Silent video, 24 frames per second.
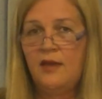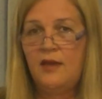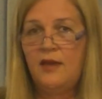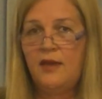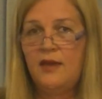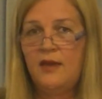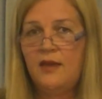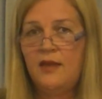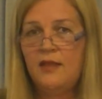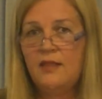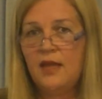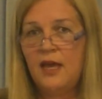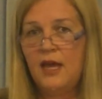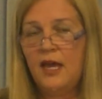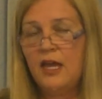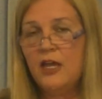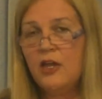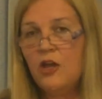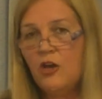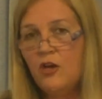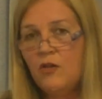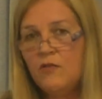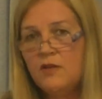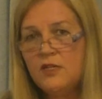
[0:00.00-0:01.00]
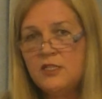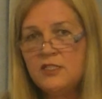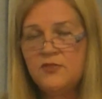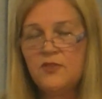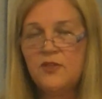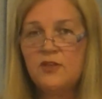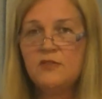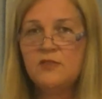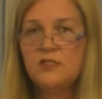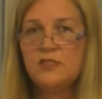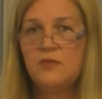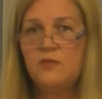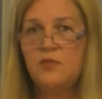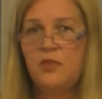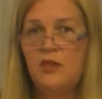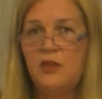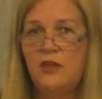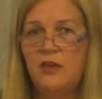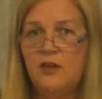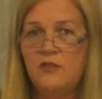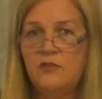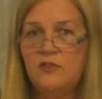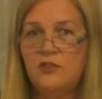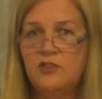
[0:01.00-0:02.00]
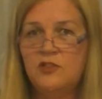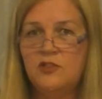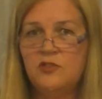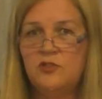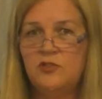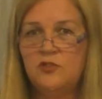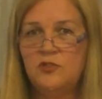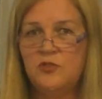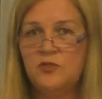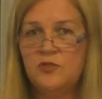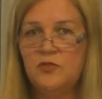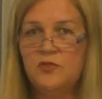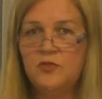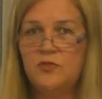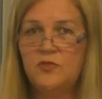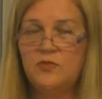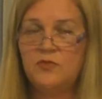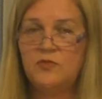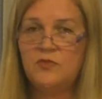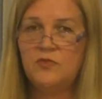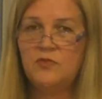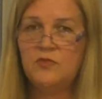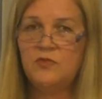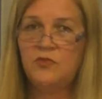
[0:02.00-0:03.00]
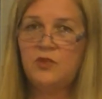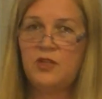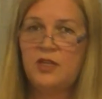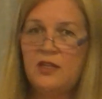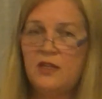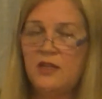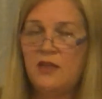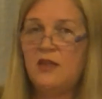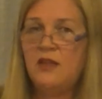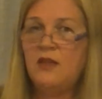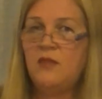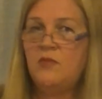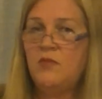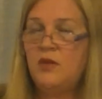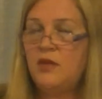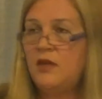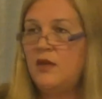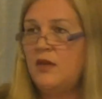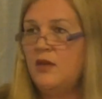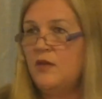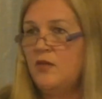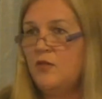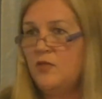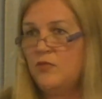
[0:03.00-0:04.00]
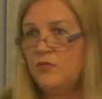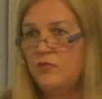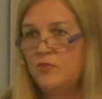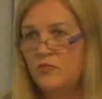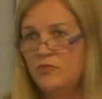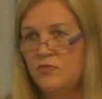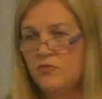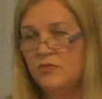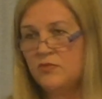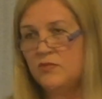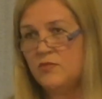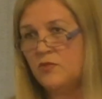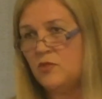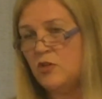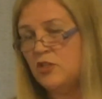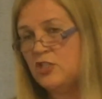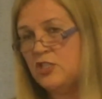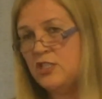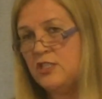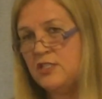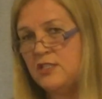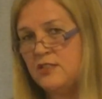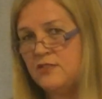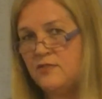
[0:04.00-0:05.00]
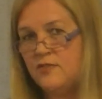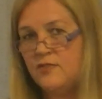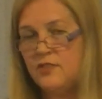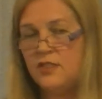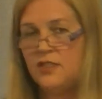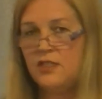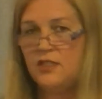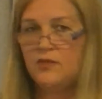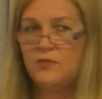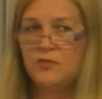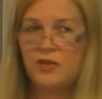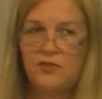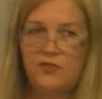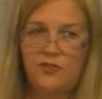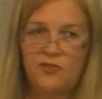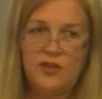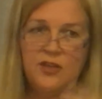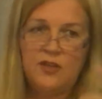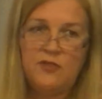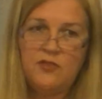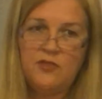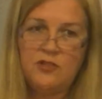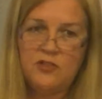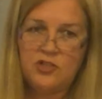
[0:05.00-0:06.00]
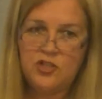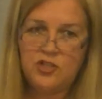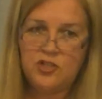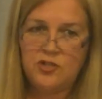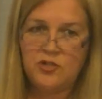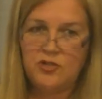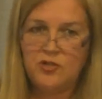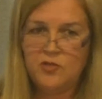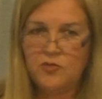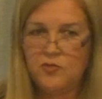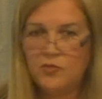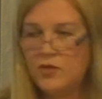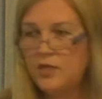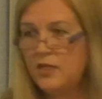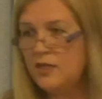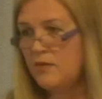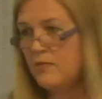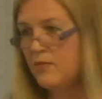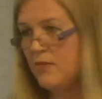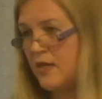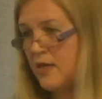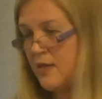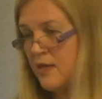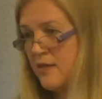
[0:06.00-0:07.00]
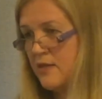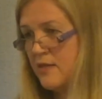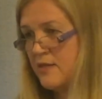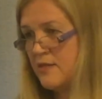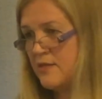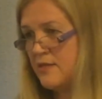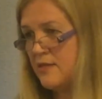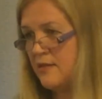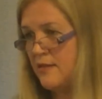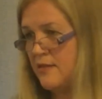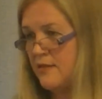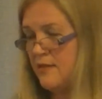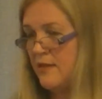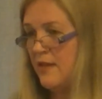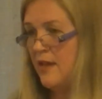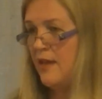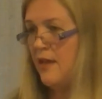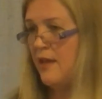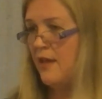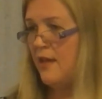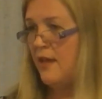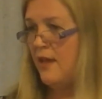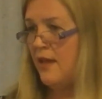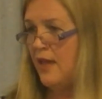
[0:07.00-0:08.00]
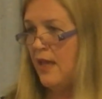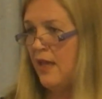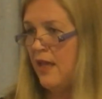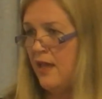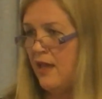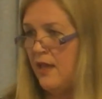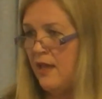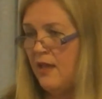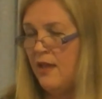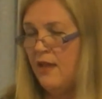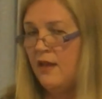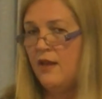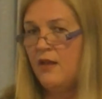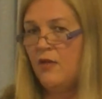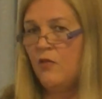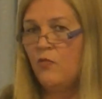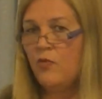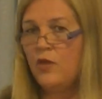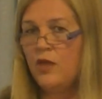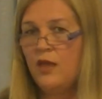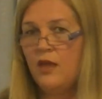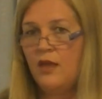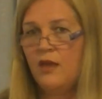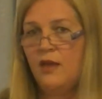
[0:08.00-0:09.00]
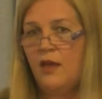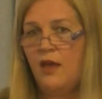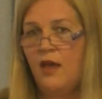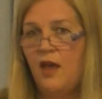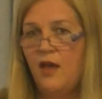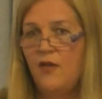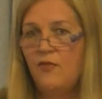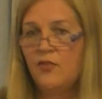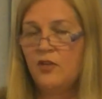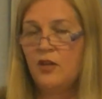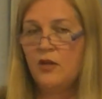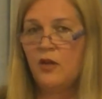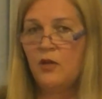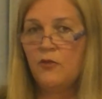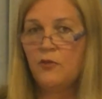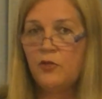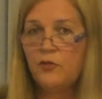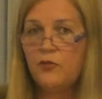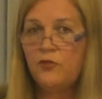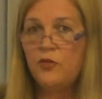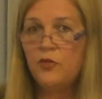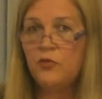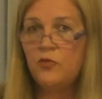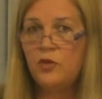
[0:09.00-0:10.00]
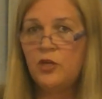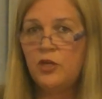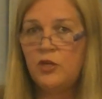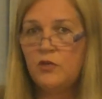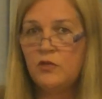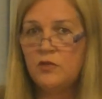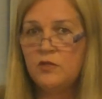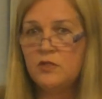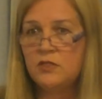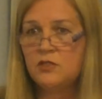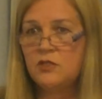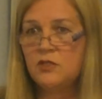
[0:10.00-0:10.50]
And I always found something else to do. Read an email, watch TV, my favorite show, read a magazine. And a week after, I will feel guilty.